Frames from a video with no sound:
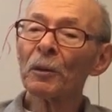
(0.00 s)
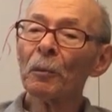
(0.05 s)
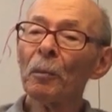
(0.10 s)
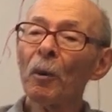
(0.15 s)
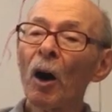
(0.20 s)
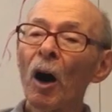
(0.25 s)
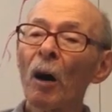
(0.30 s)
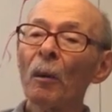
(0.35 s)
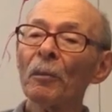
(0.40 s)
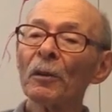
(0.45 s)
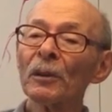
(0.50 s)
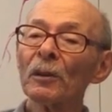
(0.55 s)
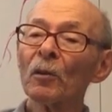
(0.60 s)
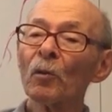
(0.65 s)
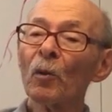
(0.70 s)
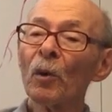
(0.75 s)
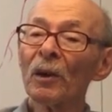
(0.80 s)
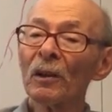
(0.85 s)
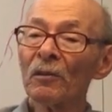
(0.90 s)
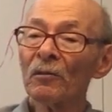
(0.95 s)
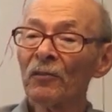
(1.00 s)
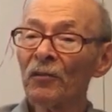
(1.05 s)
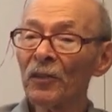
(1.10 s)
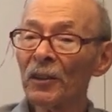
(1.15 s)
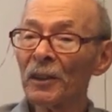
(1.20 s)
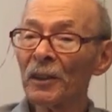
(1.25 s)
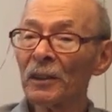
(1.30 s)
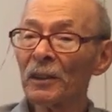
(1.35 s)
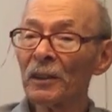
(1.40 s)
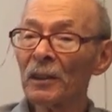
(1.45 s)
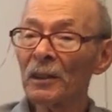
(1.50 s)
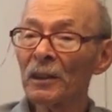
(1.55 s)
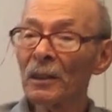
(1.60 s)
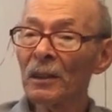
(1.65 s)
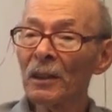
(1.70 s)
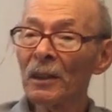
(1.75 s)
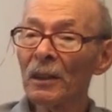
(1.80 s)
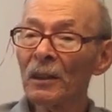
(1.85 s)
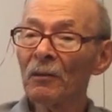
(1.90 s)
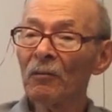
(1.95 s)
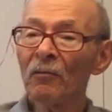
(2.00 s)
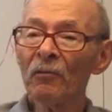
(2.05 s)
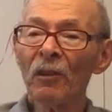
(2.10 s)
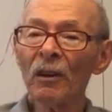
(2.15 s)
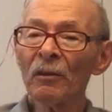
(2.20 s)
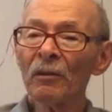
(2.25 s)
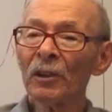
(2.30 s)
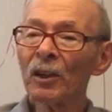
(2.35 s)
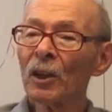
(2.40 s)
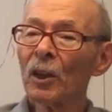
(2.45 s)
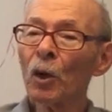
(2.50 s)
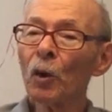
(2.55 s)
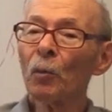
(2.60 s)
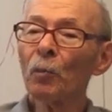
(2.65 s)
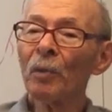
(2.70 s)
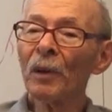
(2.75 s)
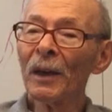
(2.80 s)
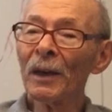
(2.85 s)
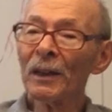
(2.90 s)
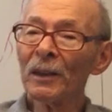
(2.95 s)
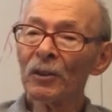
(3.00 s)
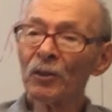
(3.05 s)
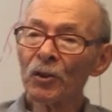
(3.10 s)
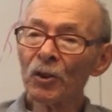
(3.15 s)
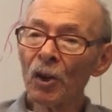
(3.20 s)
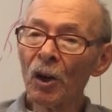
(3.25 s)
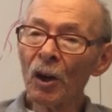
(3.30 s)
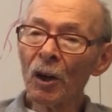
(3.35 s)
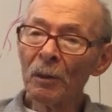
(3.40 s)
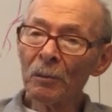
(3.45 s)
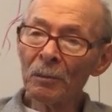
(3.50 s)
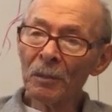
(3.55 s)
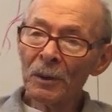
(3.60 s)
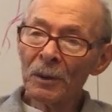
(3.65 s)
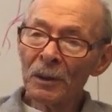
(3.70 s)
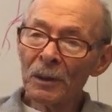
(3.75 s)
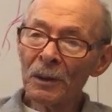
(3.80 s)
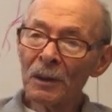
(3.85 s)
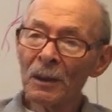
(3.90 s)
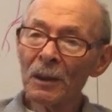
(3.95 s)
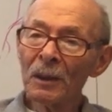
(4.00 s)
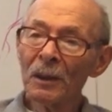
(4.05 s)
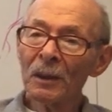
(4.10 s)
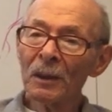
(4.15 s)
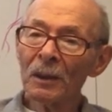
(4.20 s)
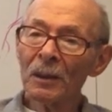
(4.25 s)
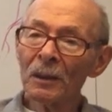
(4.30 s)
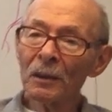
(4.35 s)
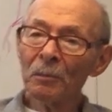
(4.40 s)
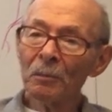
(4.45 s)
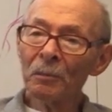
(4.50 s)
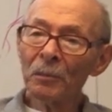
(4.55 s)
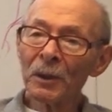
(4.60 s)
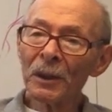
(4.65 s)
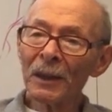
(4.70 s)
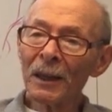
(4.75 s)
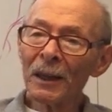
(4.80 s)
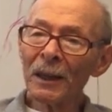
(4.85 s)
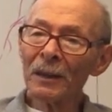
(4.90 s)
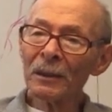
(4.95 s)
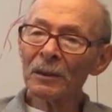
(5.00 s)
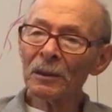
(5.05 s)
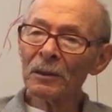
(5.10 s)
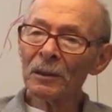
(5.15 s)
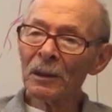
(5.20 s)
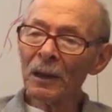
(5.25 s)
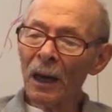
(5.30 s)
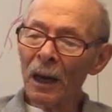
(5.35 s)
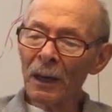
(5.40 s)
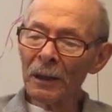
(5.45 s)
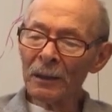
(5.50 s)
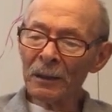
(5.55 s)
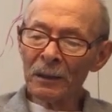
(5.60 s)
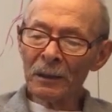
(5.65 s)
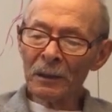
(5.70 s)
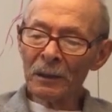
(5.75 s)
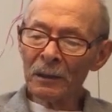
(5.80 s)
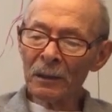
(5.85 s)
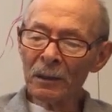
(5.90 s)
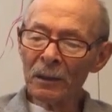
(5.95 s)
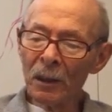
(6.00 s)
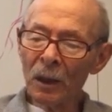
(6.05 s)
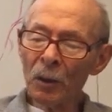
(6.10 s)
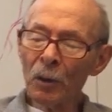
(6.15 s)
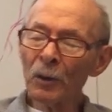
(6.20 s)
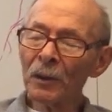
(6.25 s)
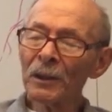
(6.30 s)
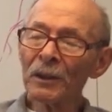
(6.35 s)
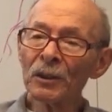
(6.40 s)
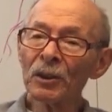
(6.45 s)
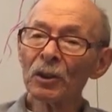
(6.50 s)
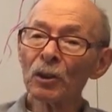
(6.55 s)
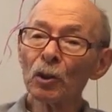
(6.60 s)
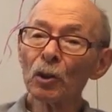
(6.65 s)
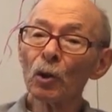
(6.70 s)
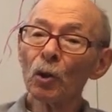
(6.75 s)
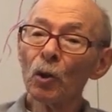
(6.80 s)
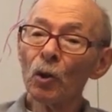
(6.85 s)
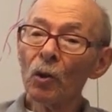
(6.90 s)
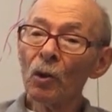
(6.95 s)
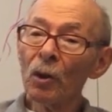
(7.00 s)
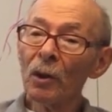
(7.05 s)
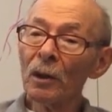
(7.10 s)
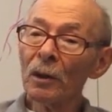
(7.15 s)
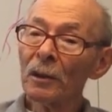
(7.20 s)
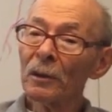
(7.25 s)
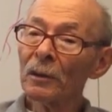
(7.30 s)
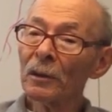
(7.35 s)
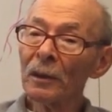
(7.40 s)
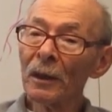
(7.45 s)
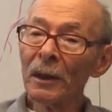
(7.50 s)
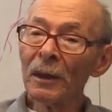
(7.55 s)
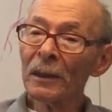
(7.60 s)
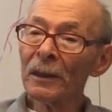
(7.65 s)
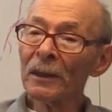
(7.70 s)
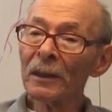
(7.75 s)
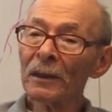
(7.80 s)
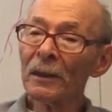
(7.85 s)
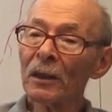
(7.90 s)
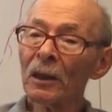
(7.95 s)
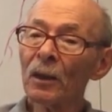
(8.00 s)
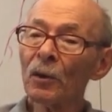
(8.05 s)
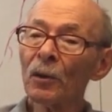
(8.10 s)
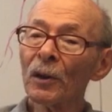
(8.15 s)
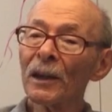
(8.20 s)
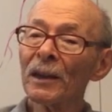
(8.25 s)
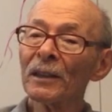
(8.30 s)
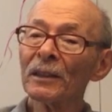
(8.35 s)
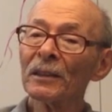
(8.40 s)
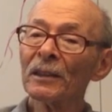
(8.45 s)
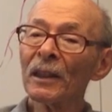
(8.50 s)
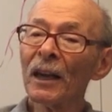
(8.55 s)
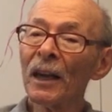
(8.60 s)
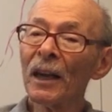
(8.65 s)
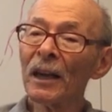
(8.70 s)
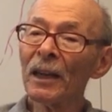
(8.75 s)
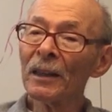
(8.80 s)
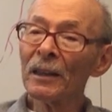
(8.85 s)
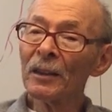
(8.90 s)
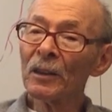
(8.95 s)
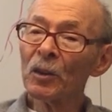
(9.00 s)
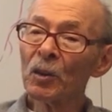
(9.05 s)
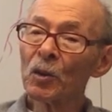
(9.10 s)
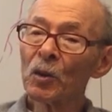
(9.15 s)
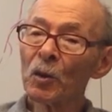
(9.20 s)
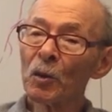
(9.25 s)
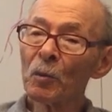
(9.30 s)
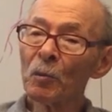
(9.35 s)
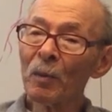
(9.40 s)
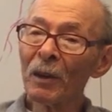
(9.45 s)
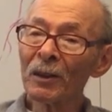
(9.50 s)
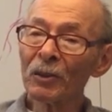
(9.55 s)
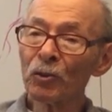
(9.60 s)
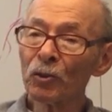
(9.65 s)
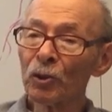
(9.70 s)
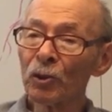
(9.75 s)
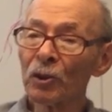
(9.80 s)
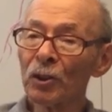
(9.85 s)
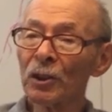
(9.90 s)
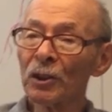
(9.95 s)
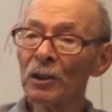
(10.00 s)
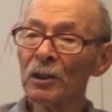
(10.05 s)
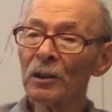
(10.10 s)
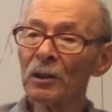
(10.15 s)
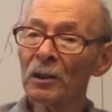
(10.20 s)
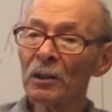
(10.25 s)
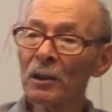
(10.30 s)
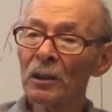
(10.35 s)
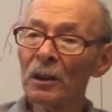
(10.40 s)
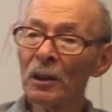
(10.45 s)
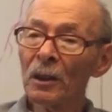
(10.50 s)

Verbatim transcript: the Department of Welfare, very low-paying job. But I, I didn't go into law, I didn't go into any specialty.